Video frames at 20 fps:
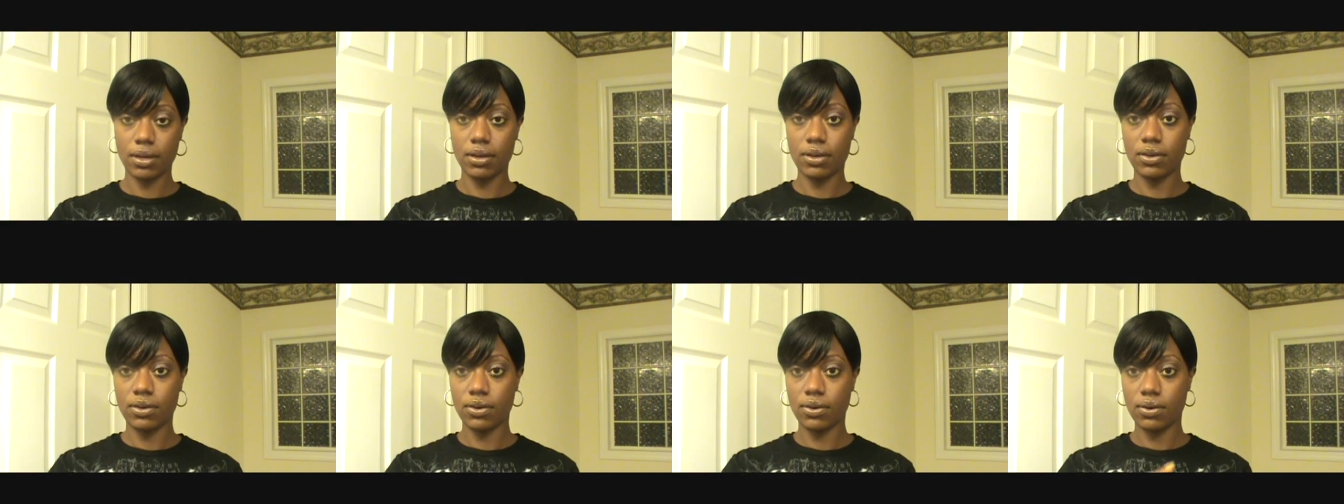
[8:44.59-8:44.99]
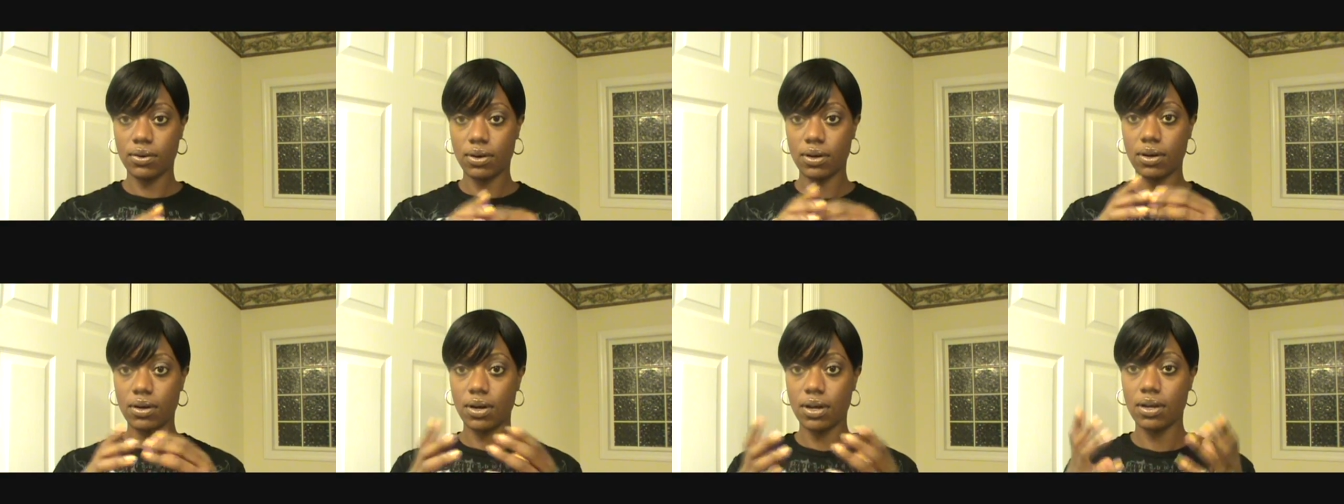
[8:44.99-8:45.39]

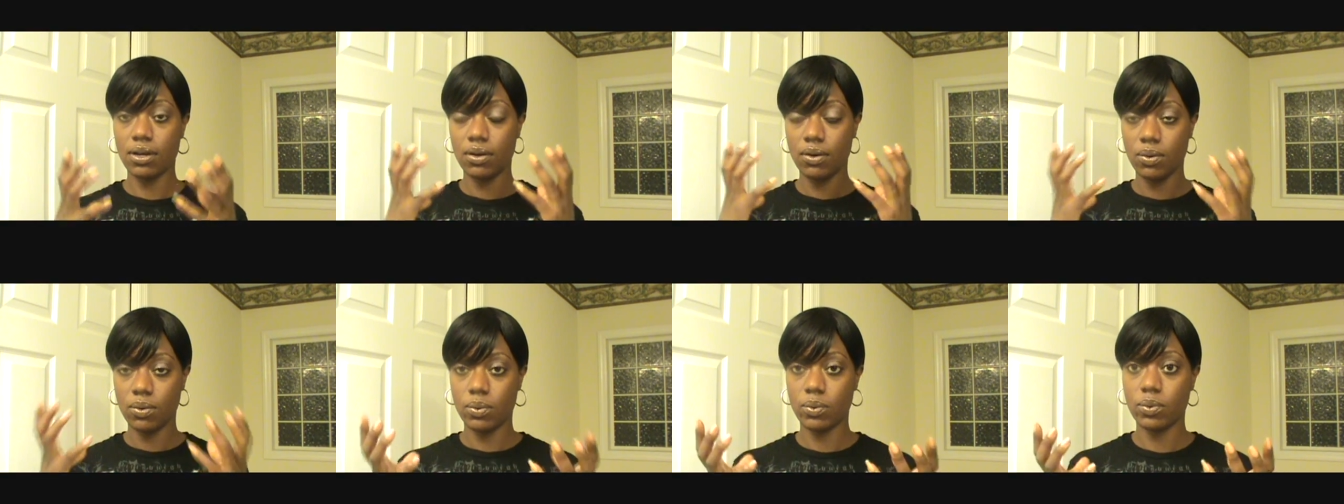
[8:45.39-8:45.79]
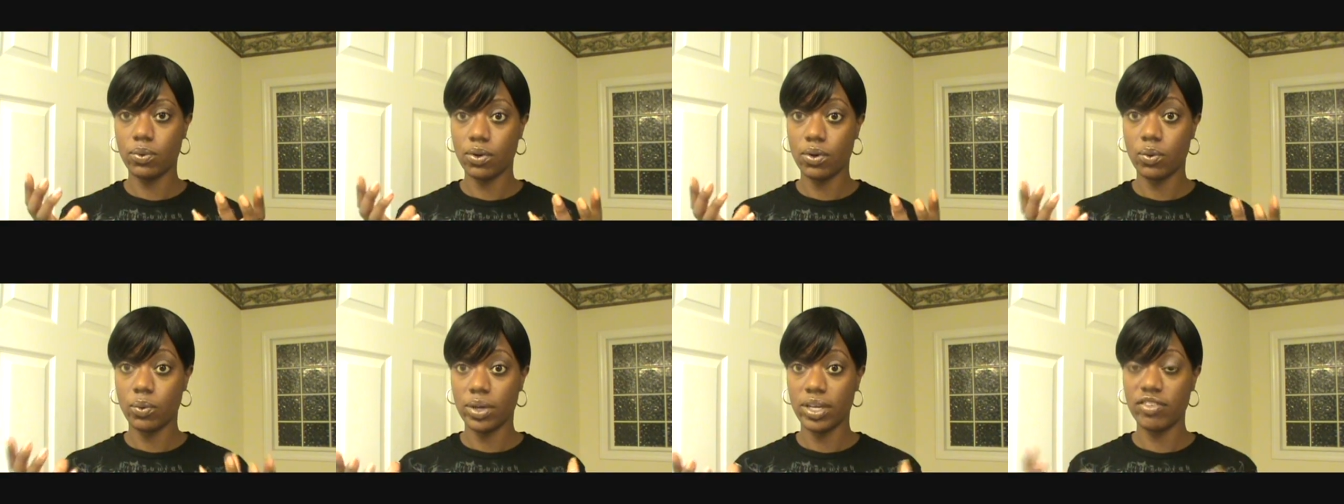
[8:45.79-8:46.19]

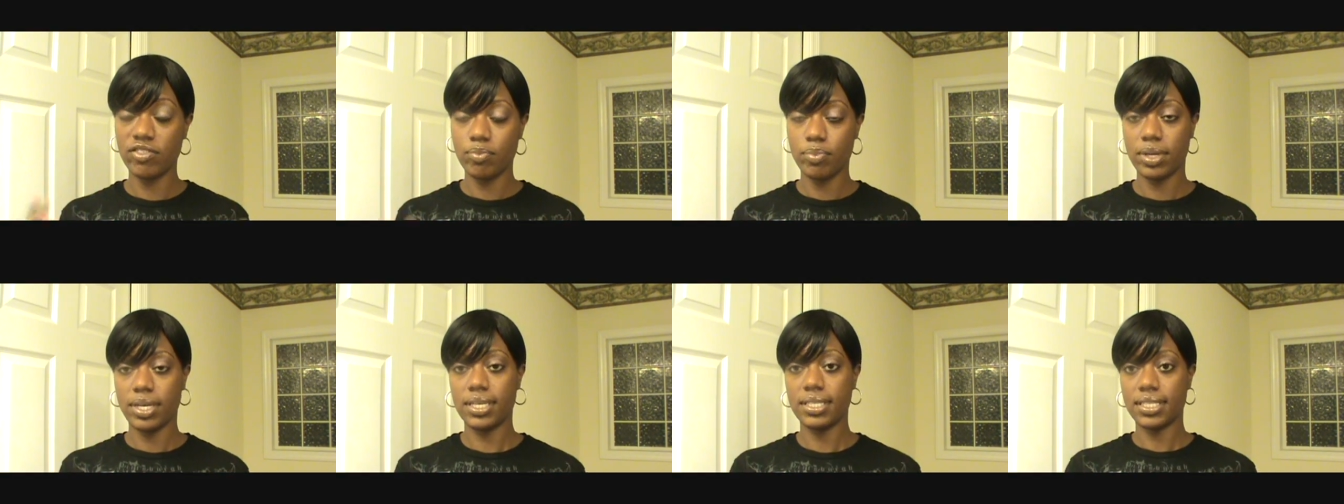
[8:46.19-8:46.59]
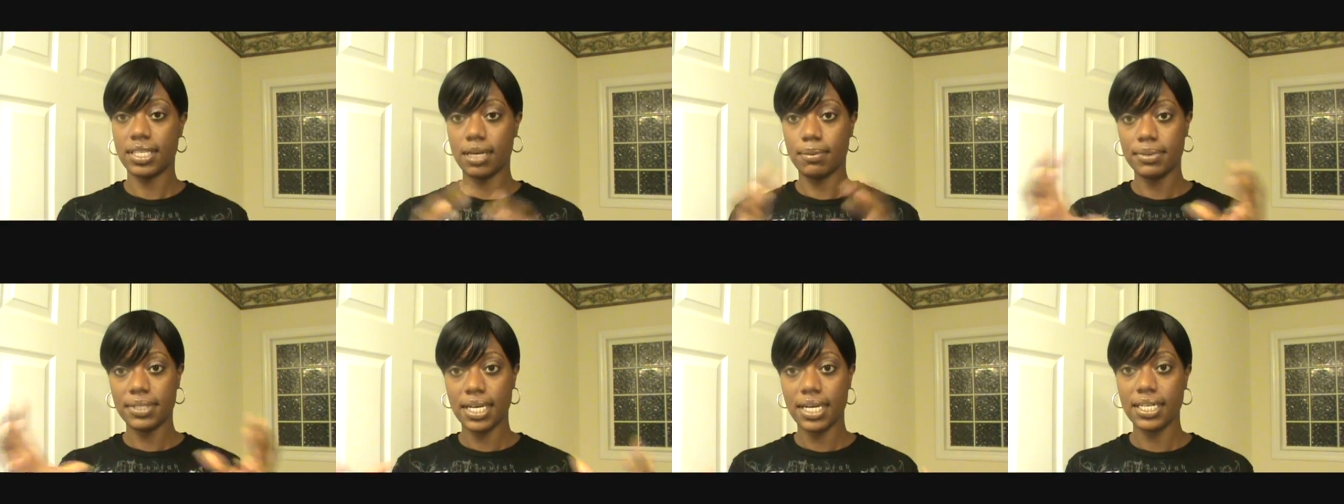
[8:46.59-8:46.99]
your weave piece
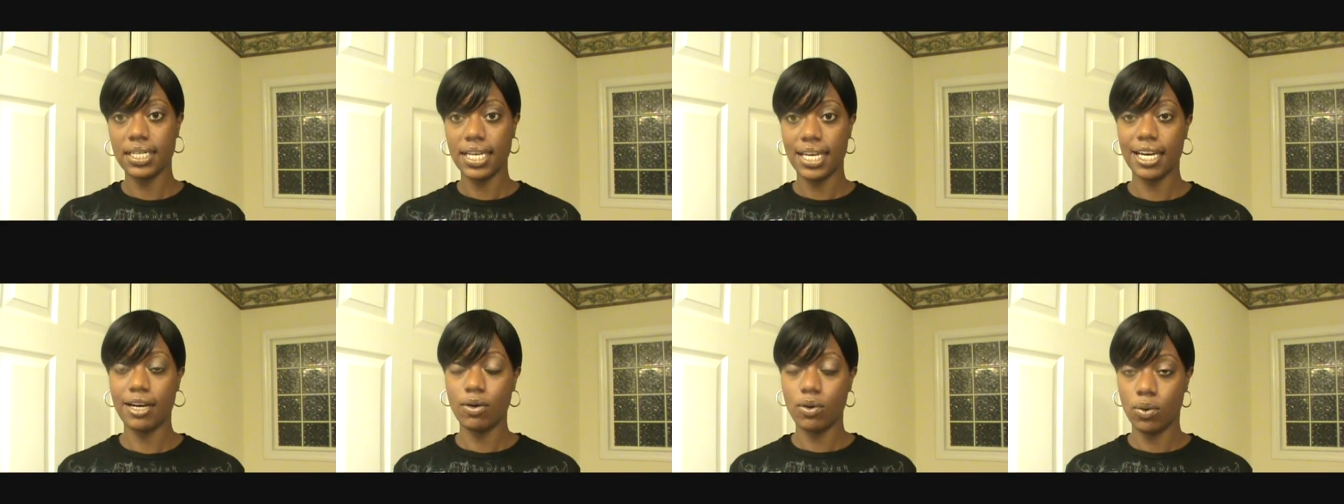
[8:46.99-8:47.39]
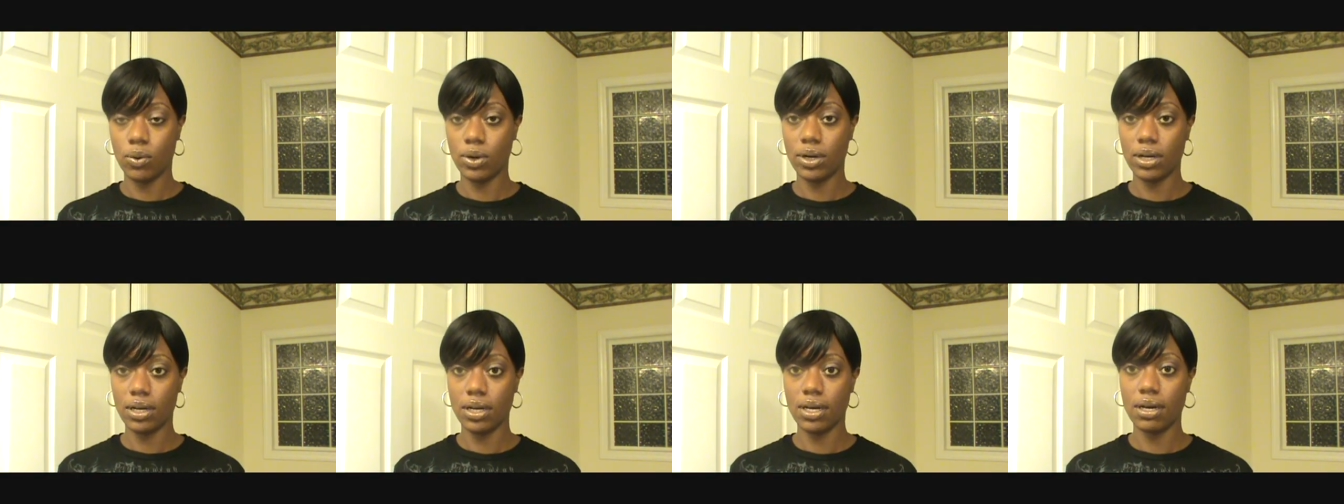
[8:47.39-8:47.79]
upside down
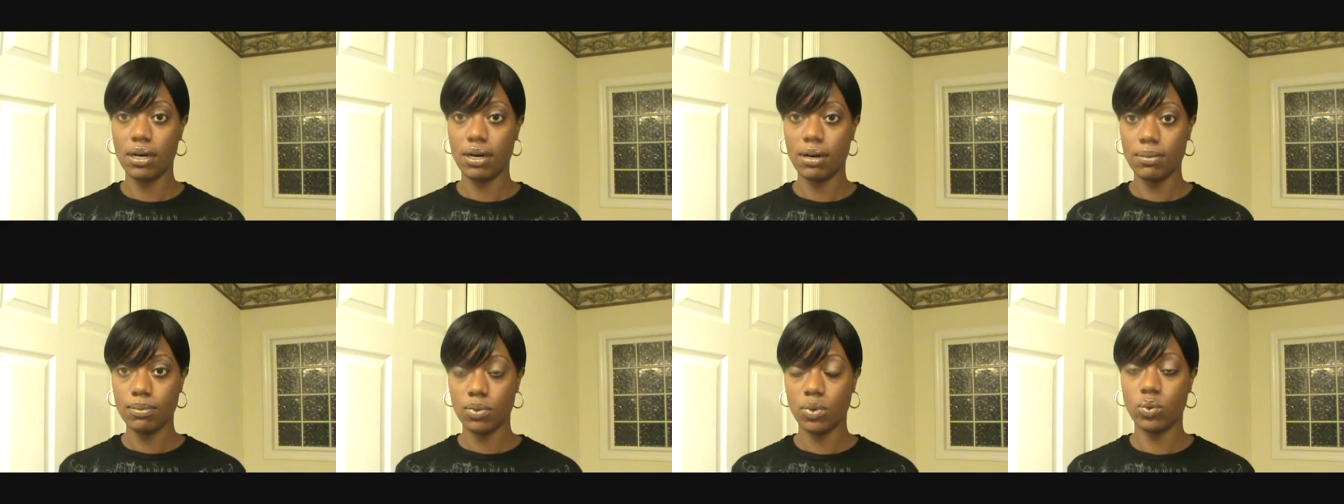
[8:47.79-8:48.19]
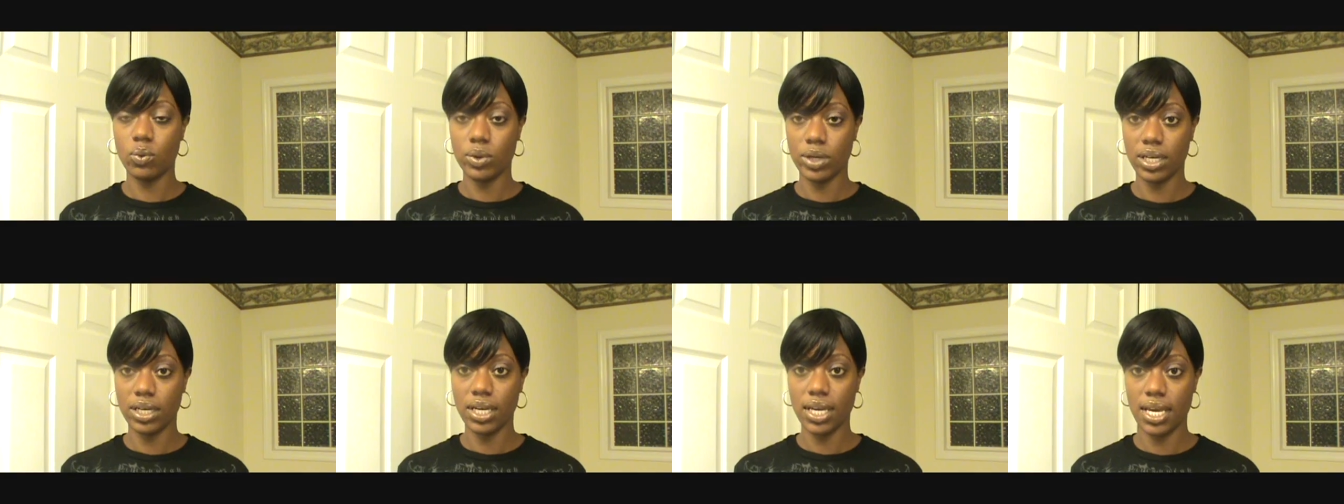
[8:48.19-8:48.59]
on the
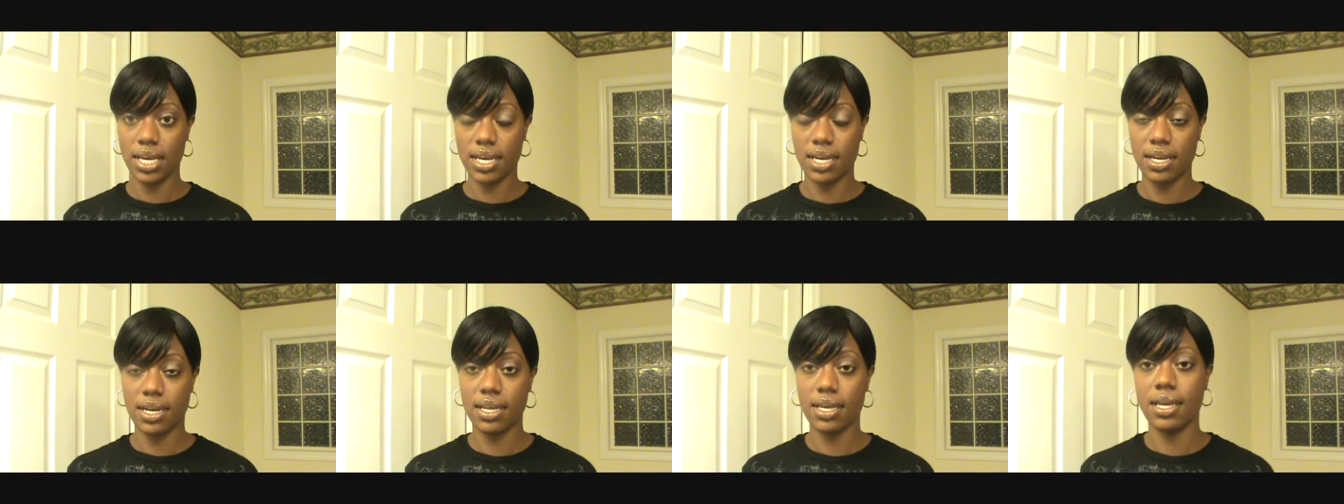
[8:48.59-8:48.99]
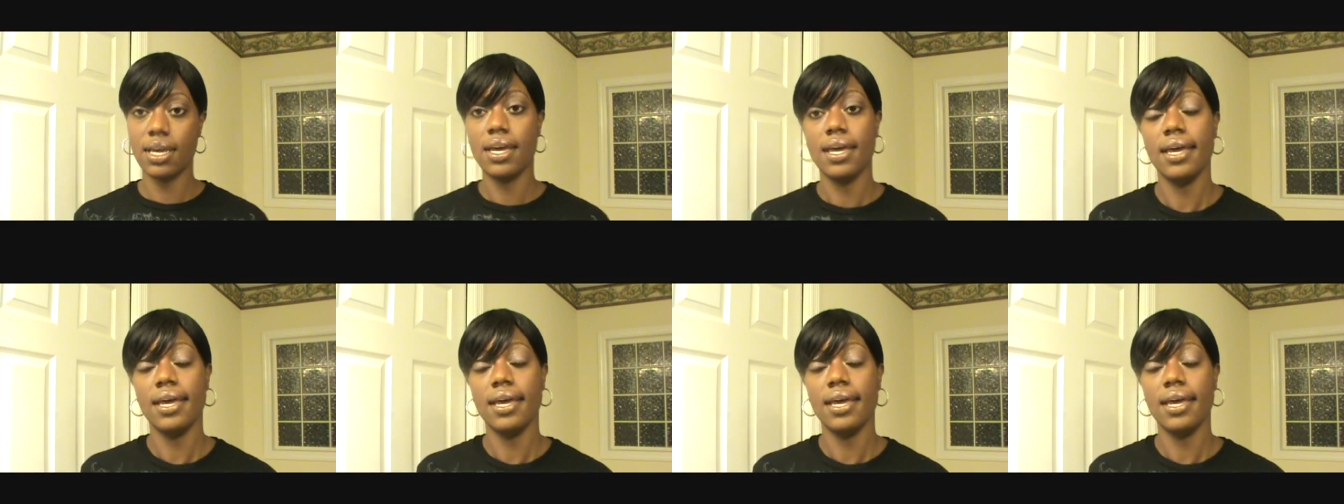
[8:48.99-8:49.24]
wig head,